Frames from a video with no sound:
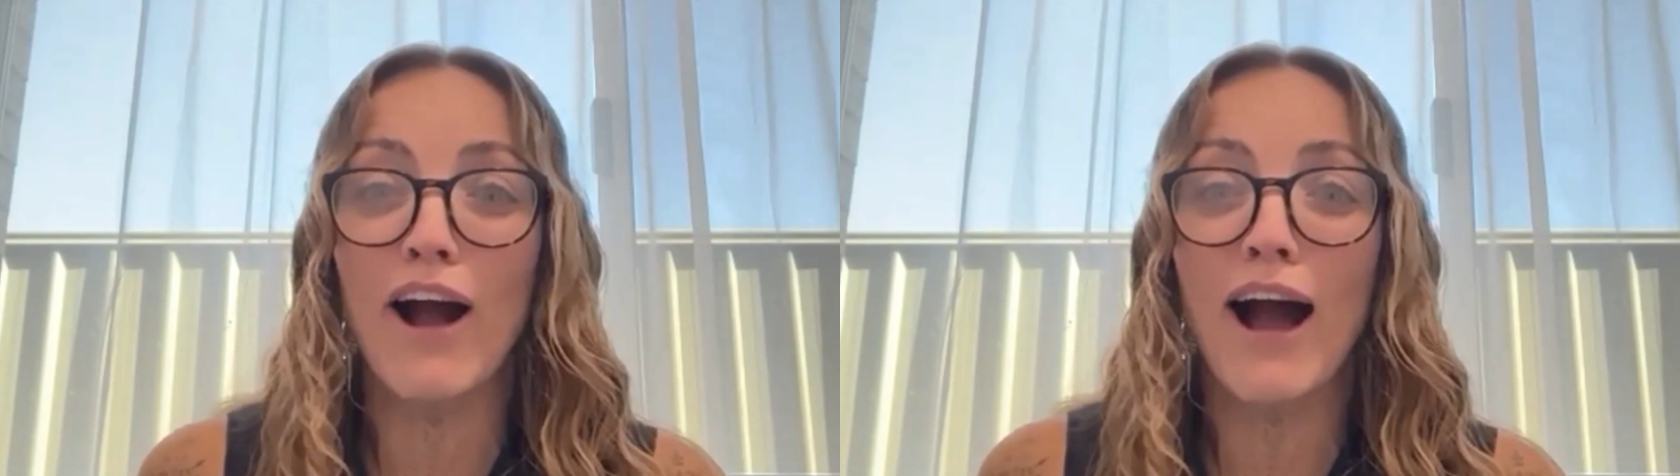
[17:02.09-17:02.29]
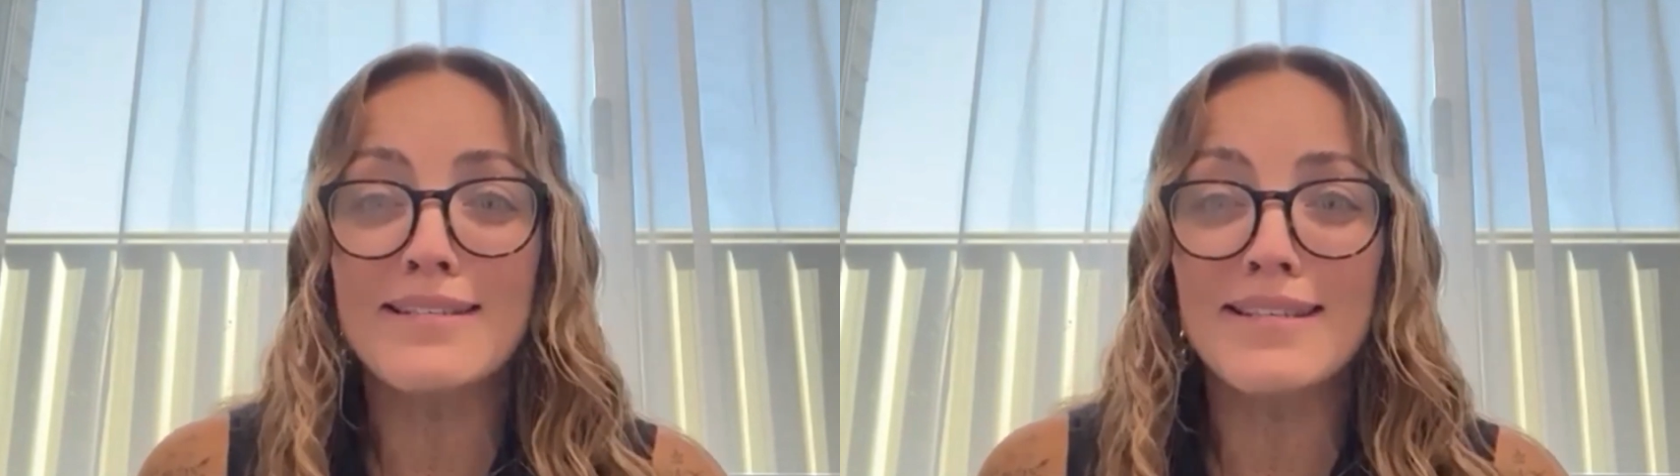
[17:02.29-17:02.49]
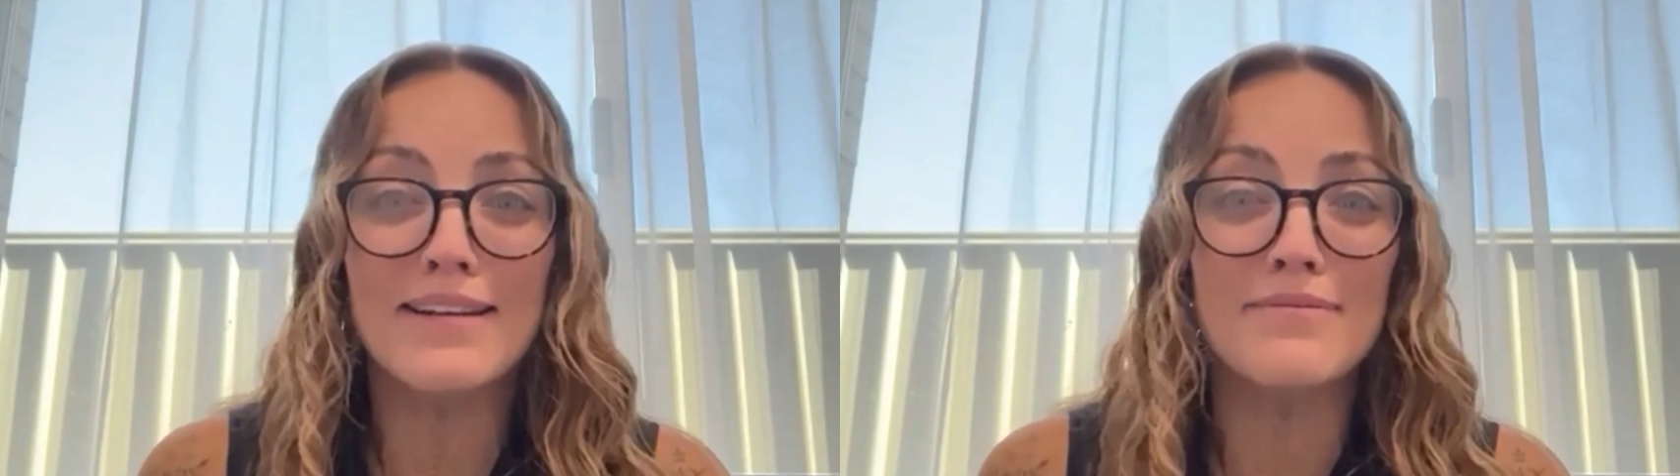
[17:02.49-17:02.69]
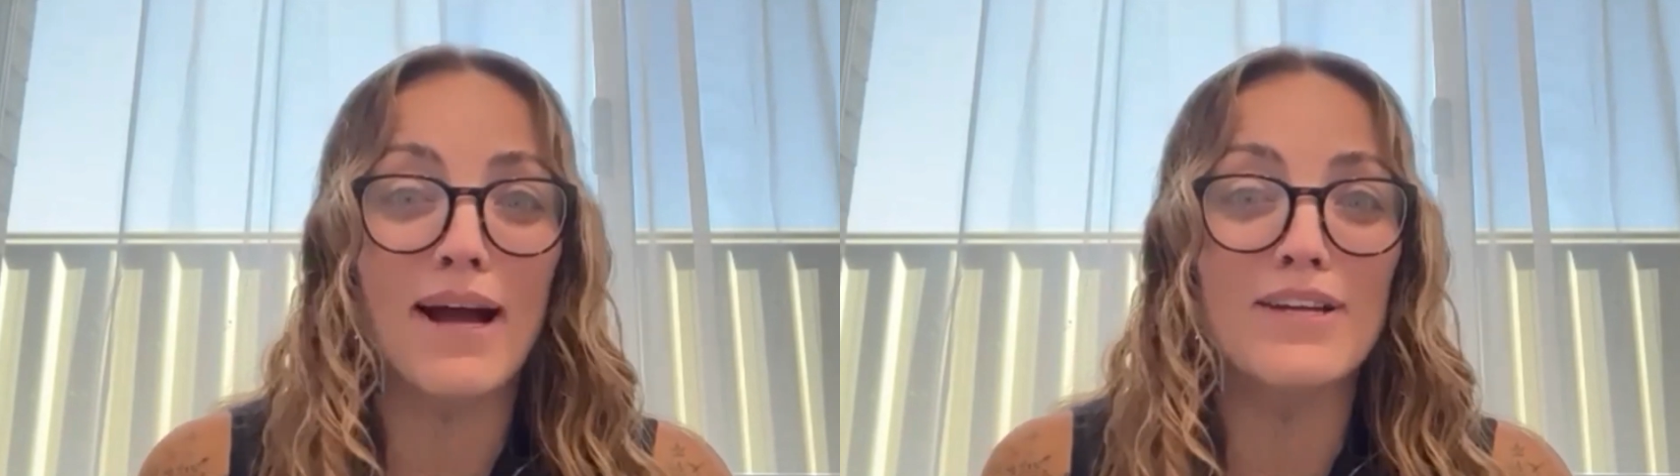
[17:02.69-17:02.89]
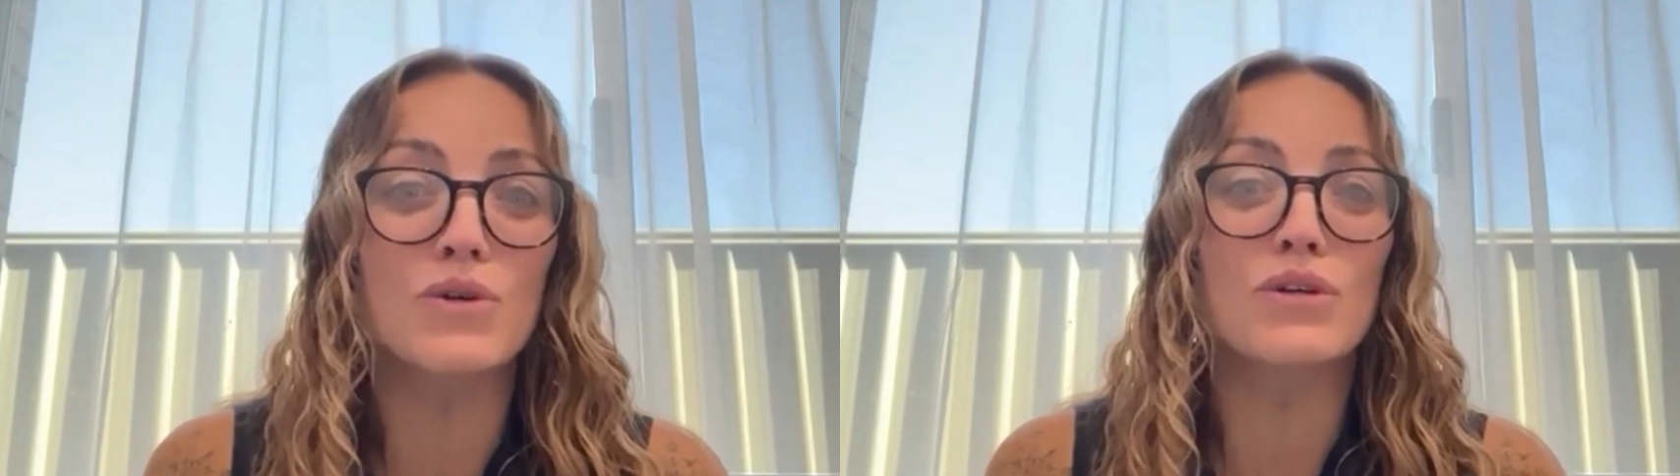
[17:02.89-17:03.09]
I say to
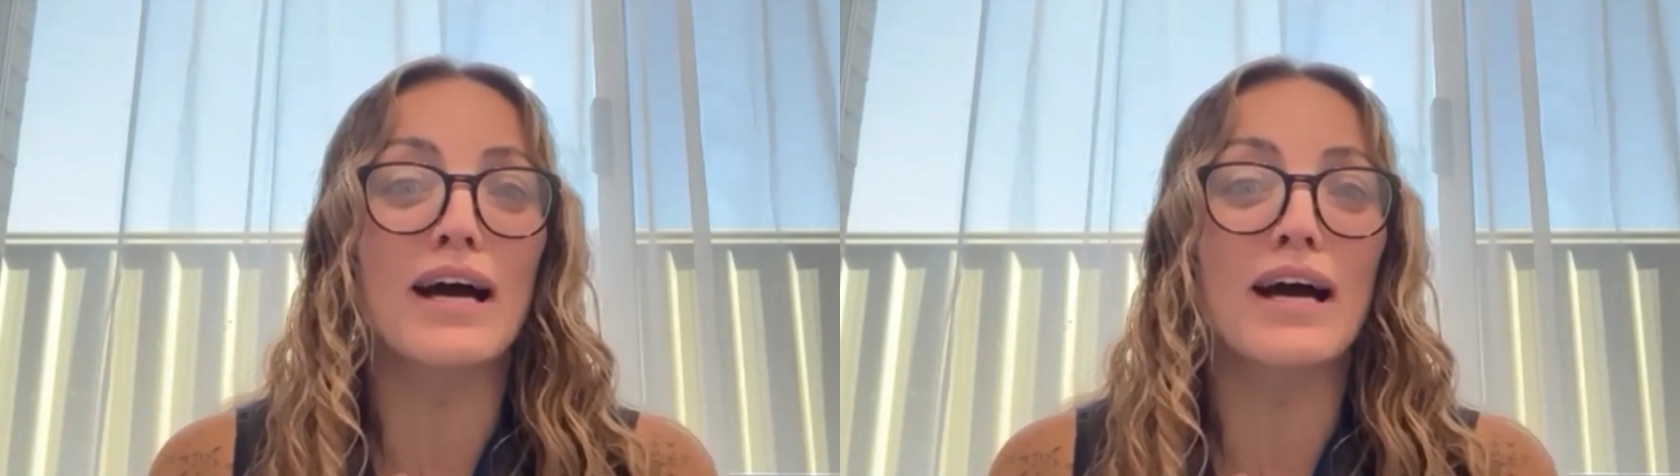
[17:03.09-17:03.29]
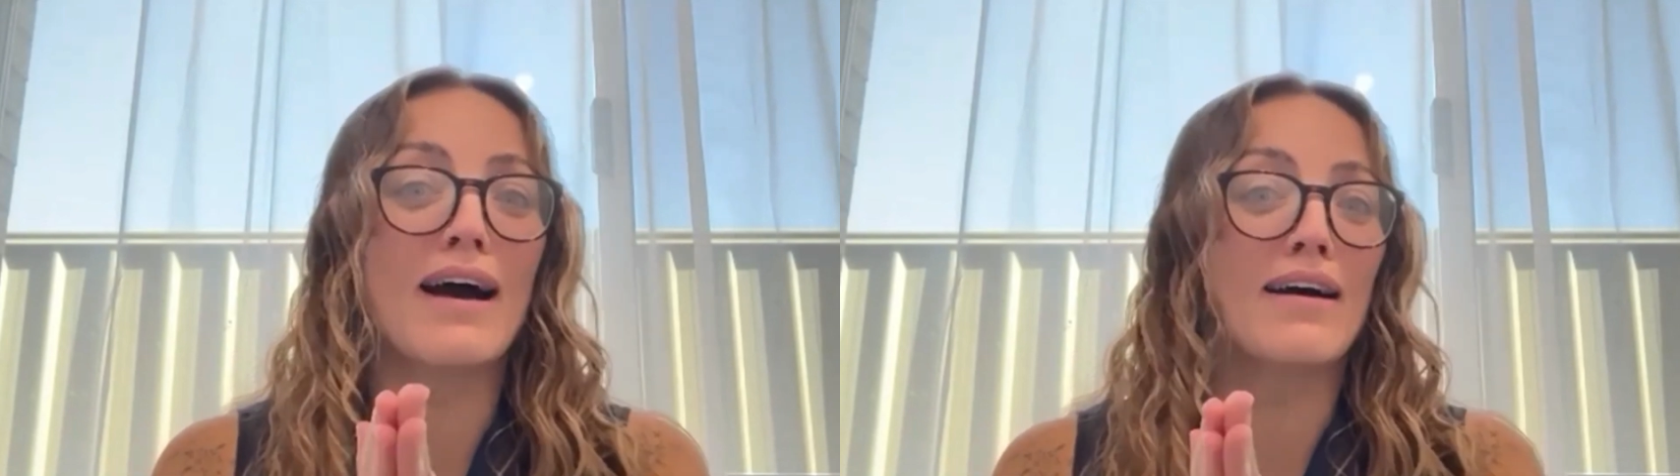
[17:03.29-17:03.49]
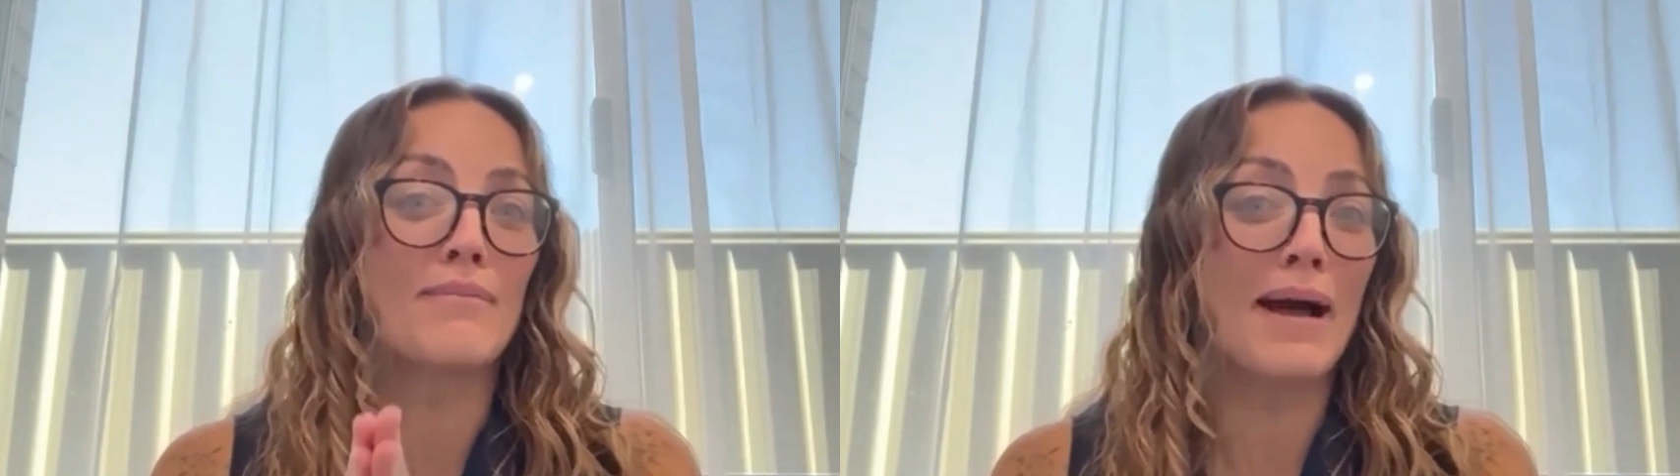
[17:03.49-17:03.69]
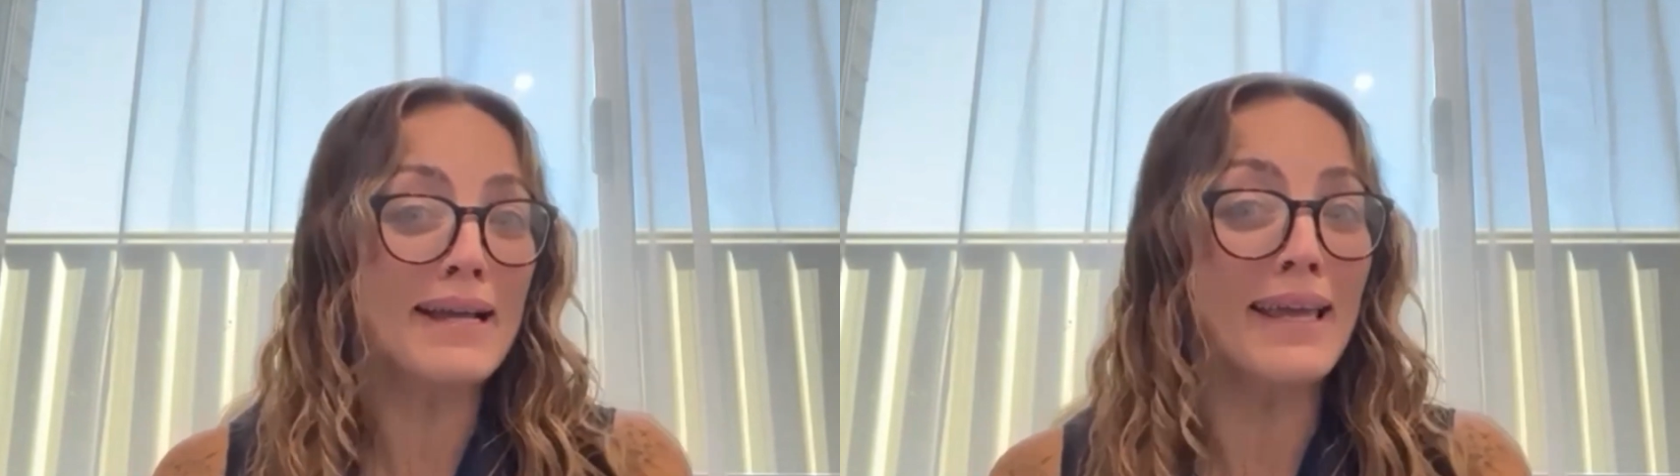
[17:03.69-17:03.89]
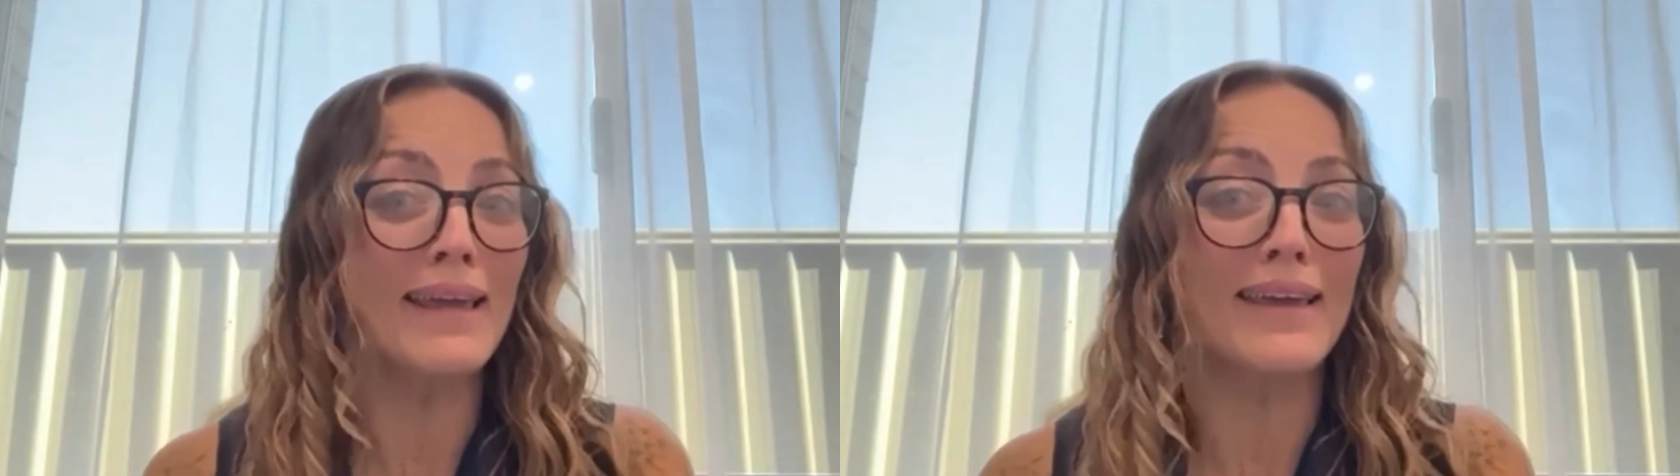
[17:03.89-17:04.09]
my daughter and my
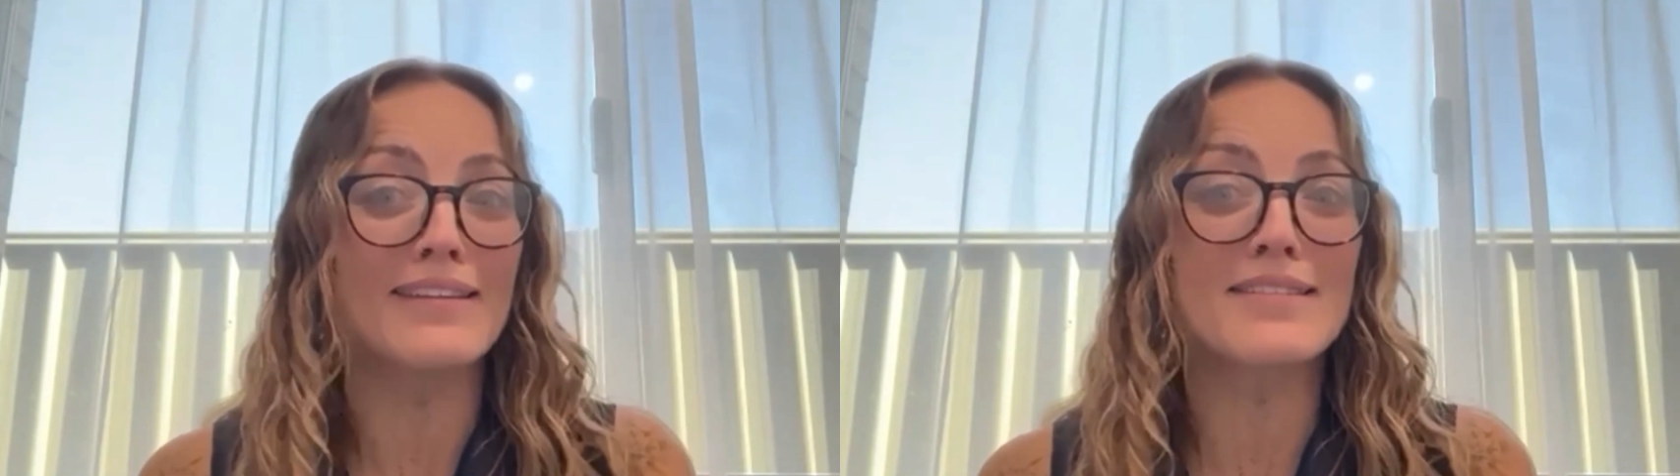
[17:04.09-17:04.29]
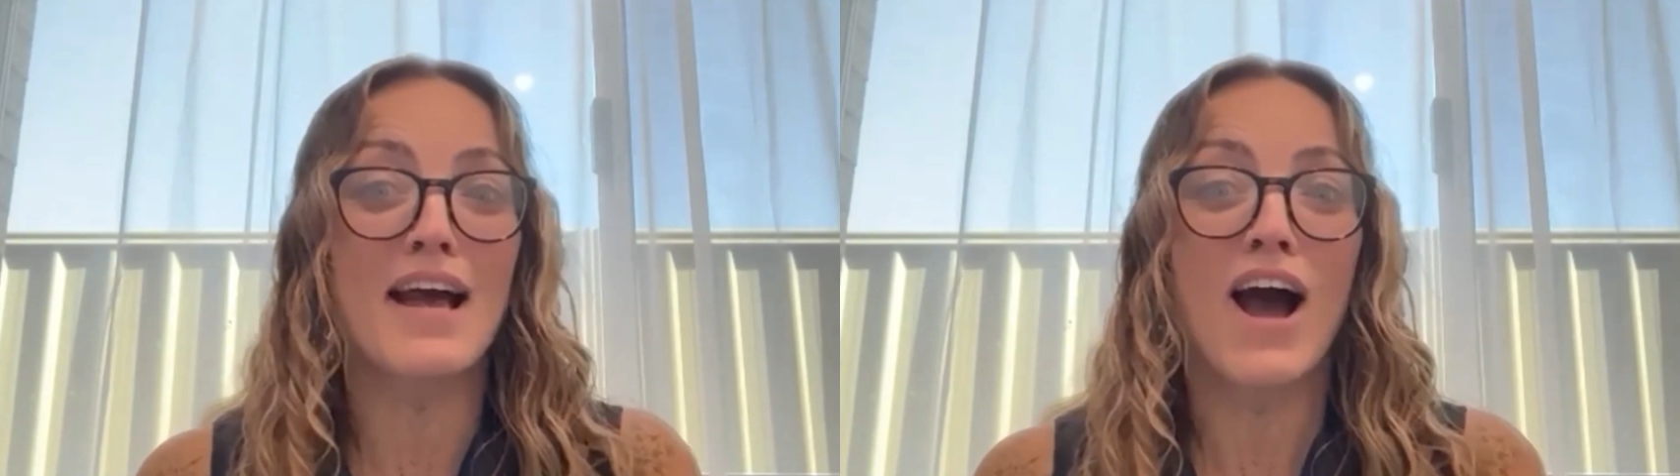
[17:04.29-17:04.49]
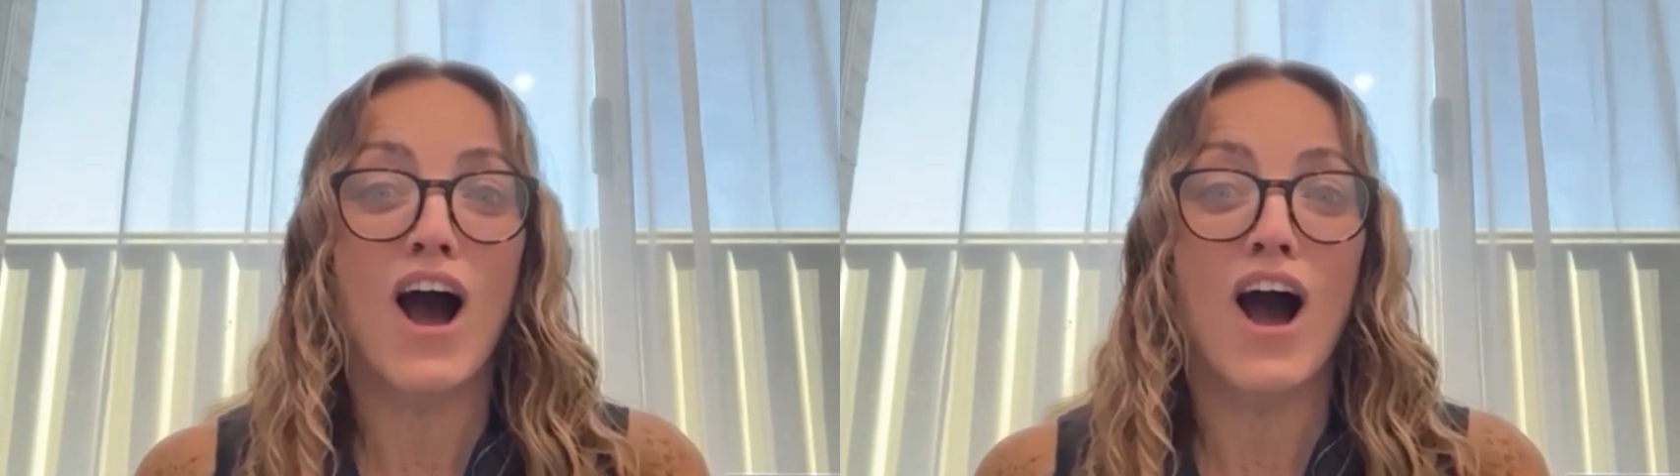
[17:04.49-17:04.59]
kids,